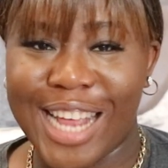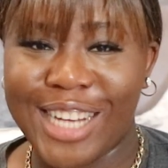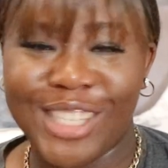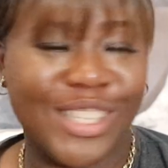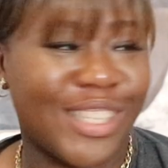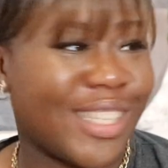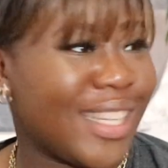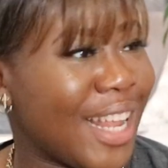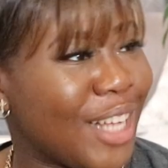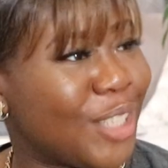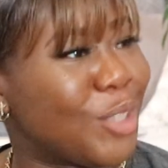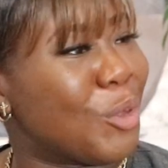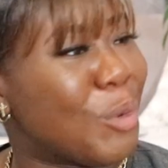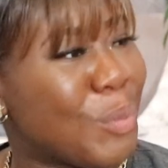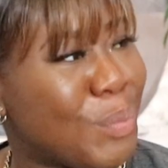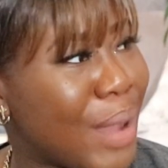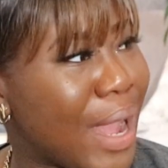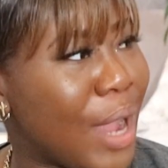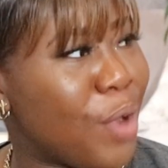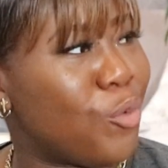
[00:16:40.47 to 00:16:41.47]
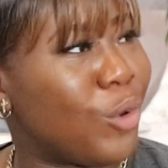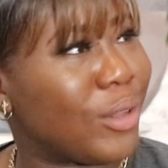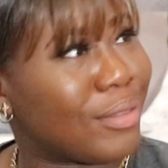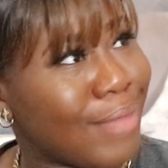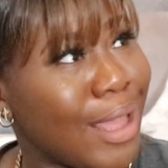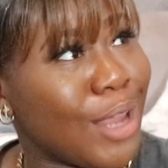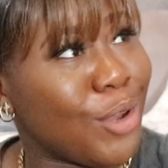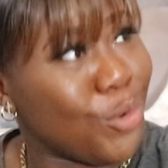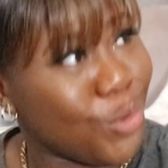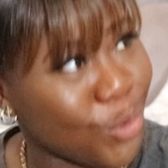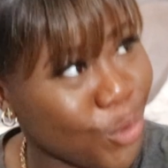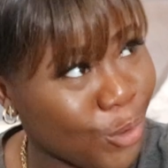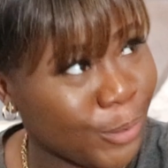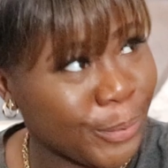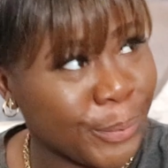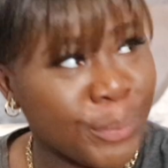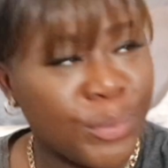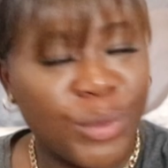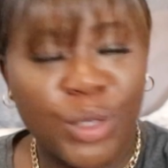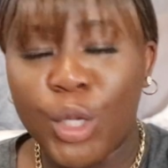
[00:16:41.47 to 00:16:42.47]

I just like to buy what I know